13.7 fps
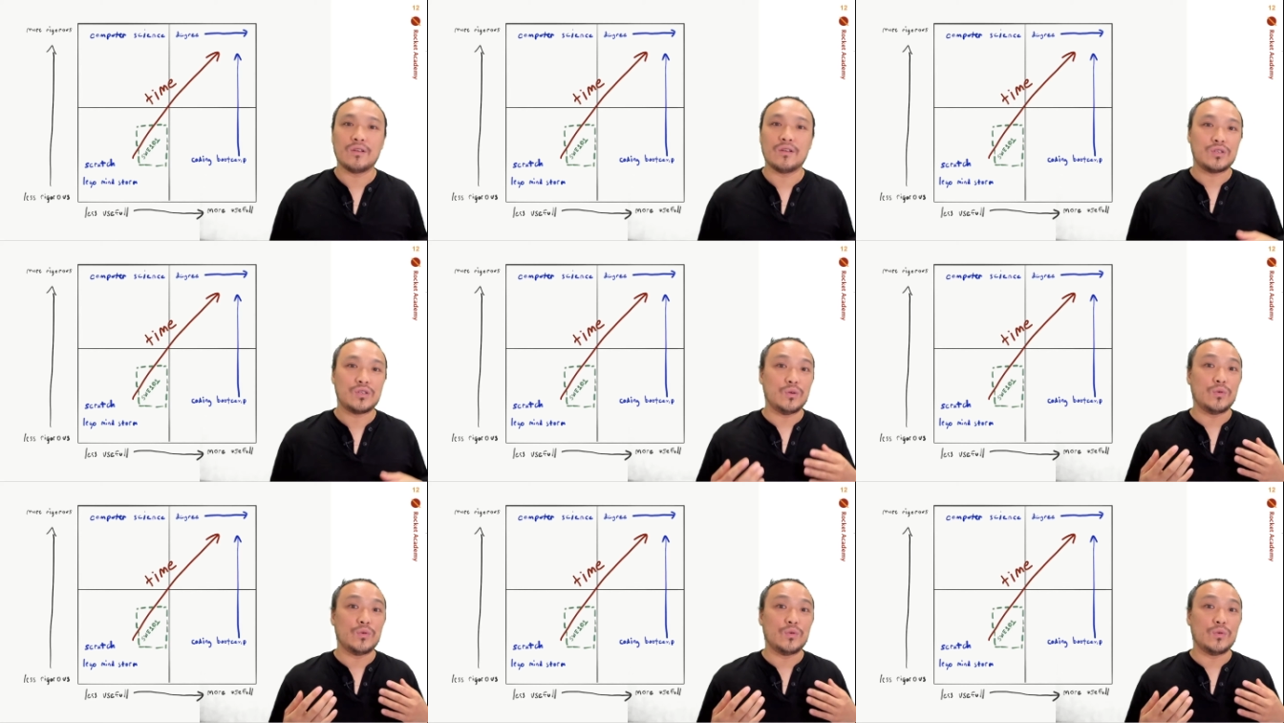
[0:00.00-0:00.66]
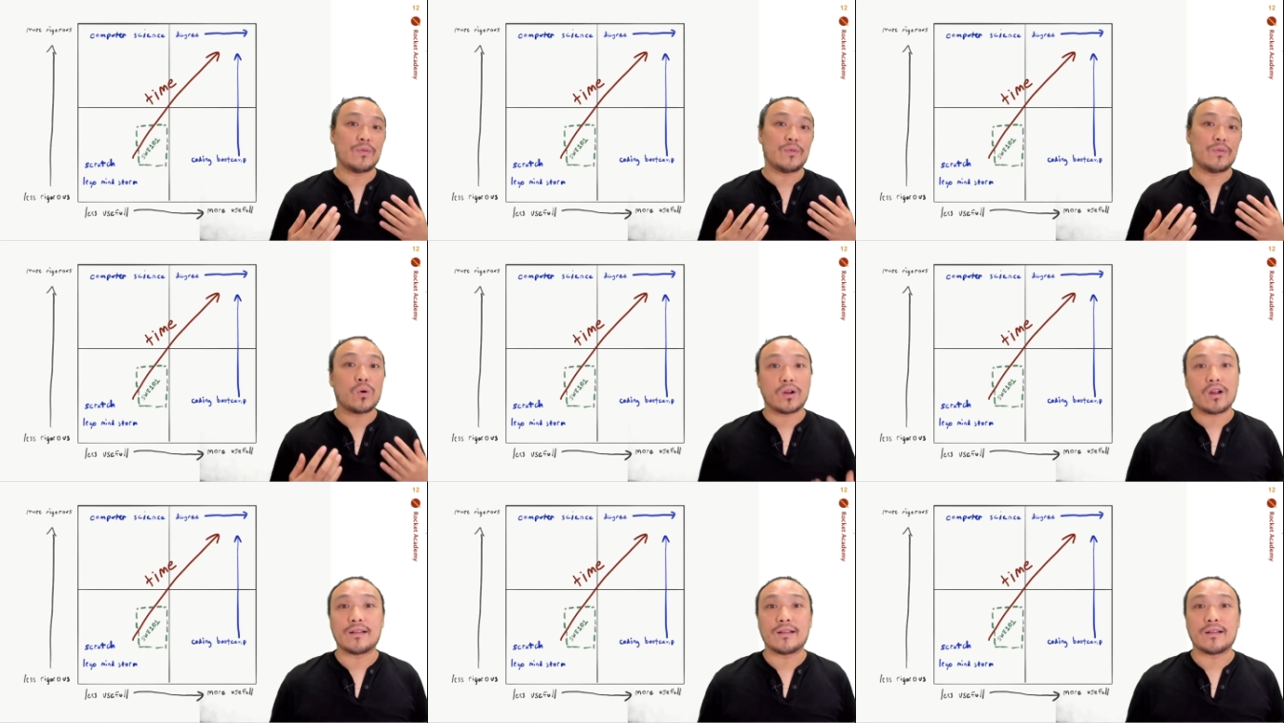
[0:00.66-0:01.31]
to some of the core
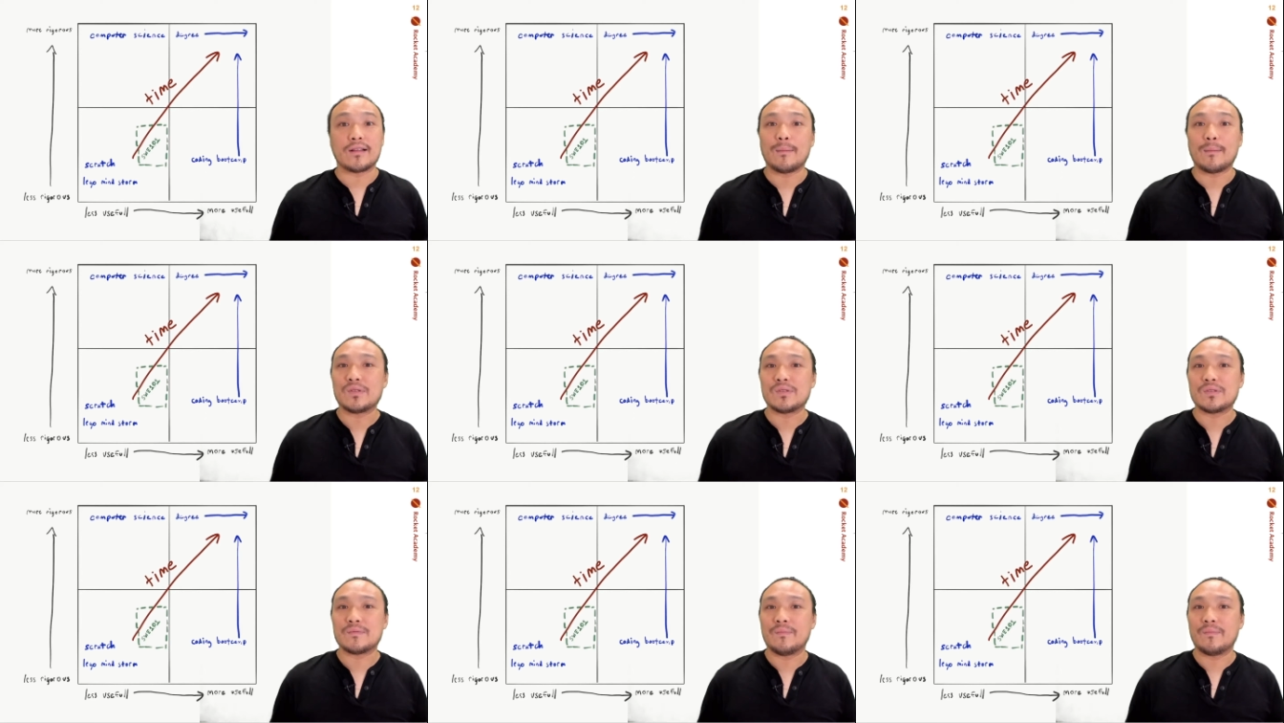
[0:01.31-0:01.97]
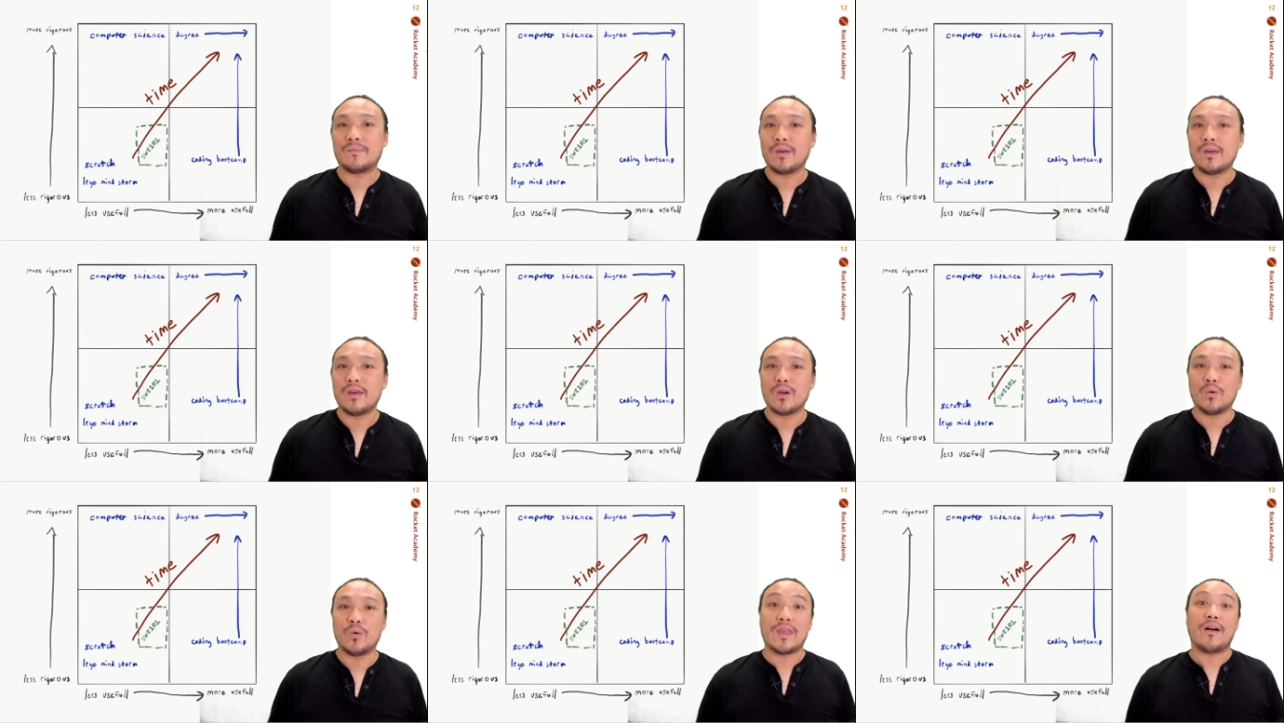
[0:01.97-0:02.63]
concepts
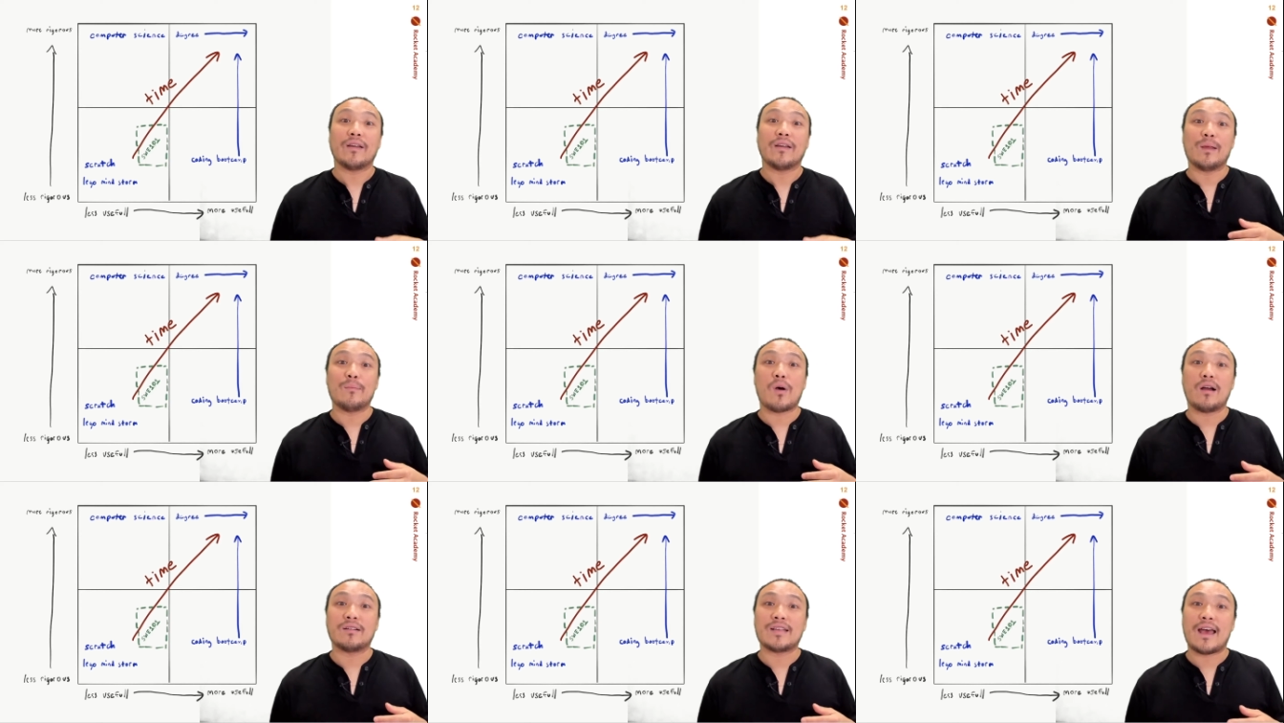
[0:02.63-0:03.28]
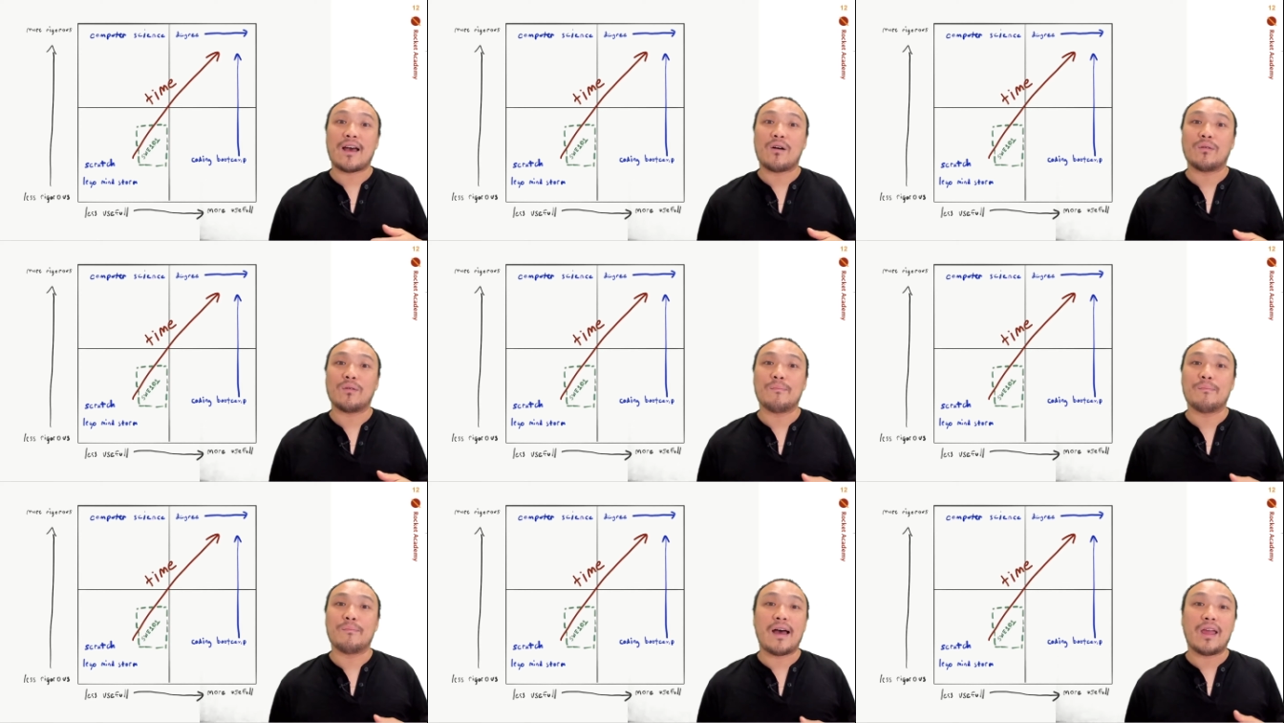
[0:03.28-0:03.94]
without getting bogged down
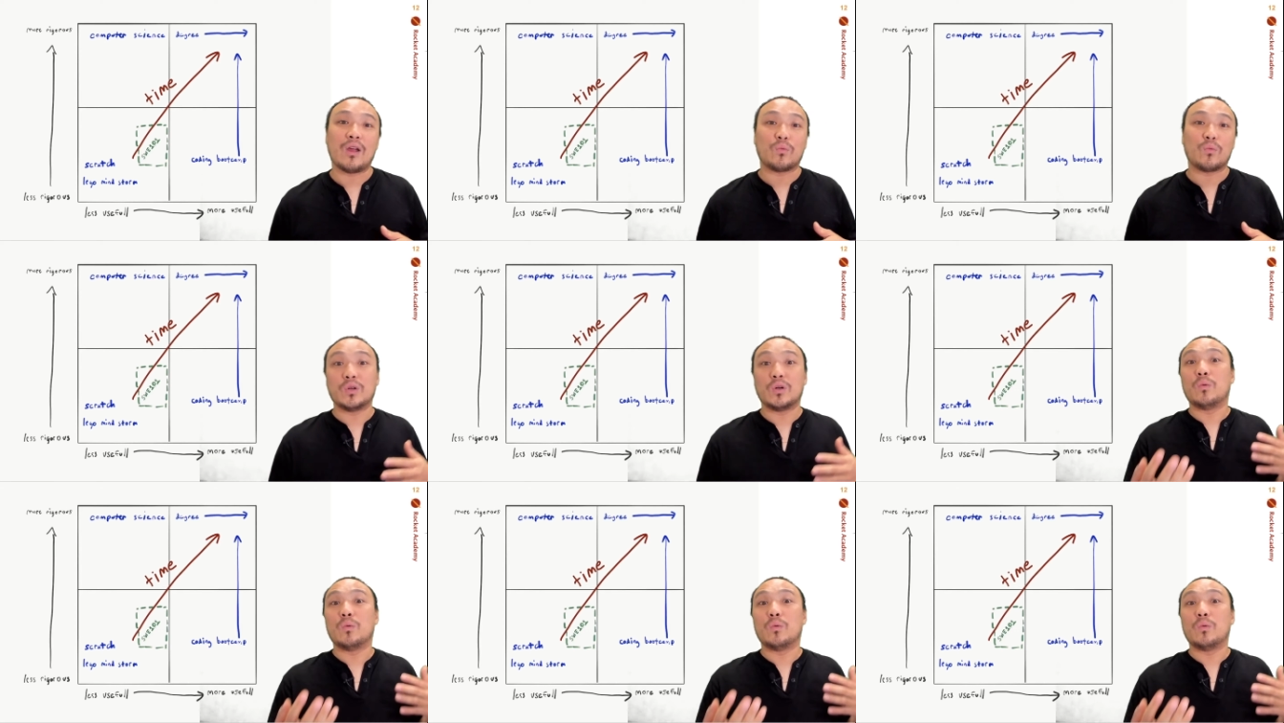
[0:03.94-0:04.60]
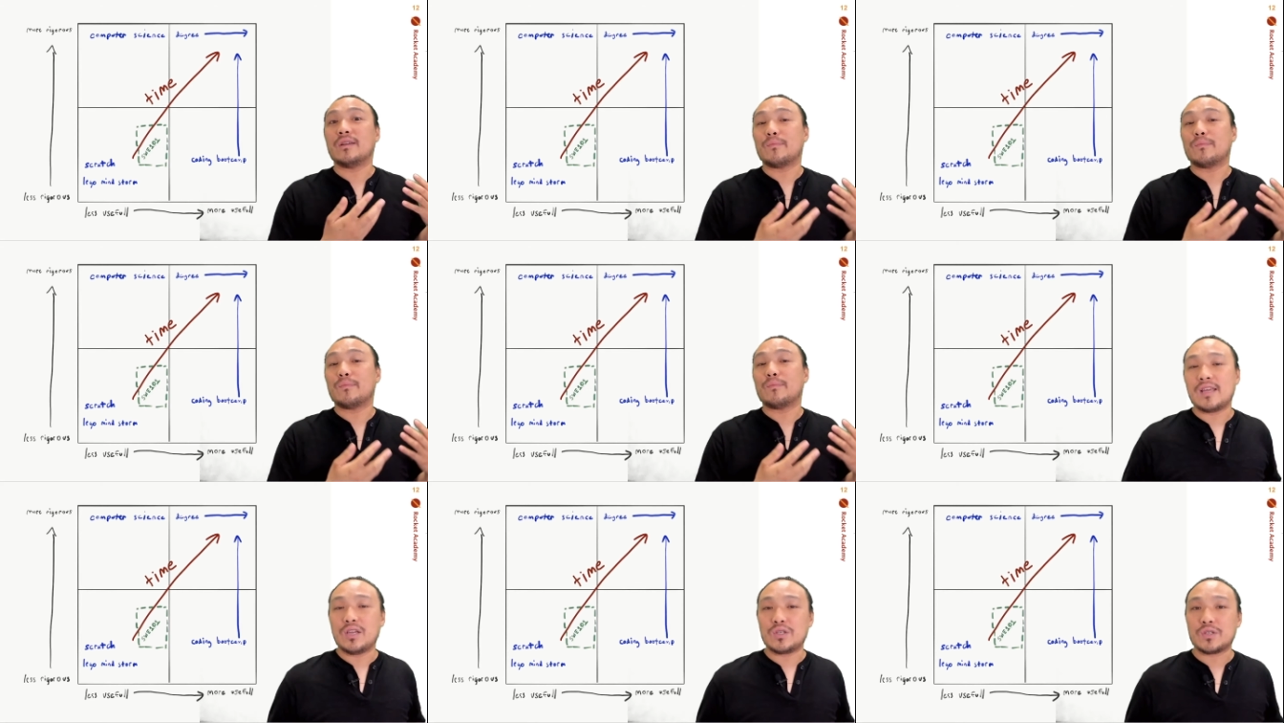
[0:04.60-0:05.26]
by real-world
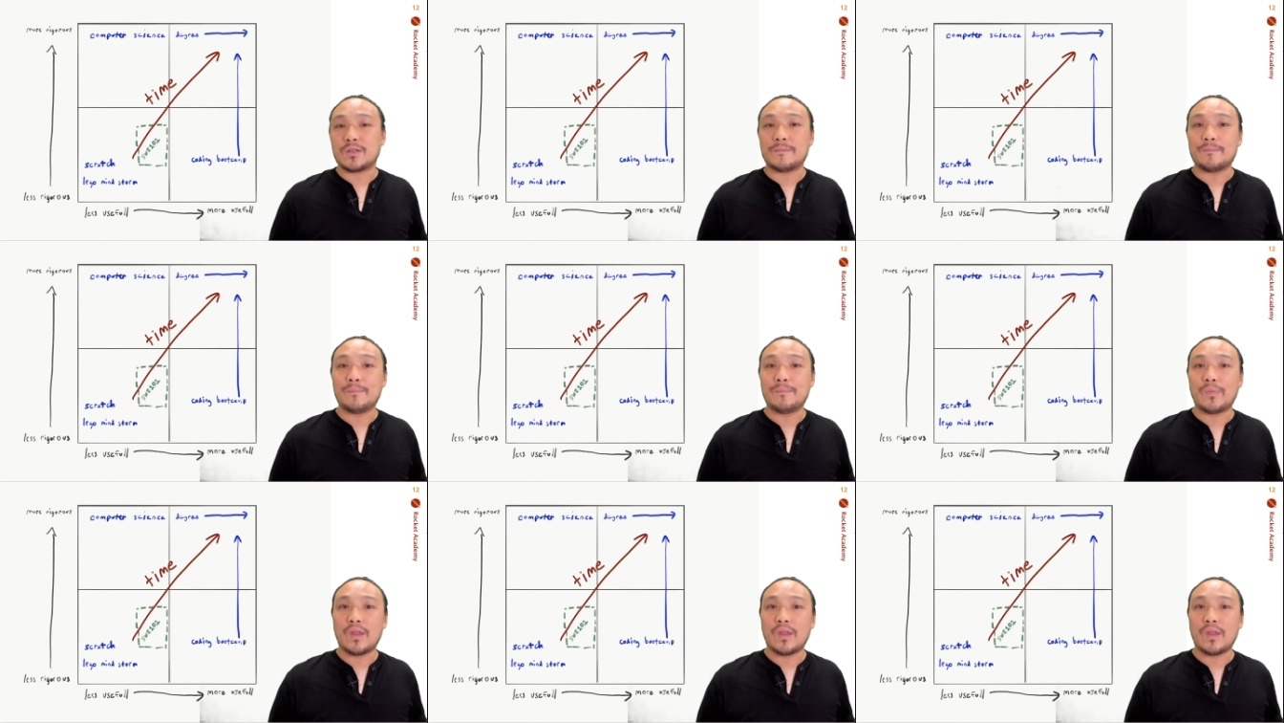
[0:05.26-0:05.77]
implementation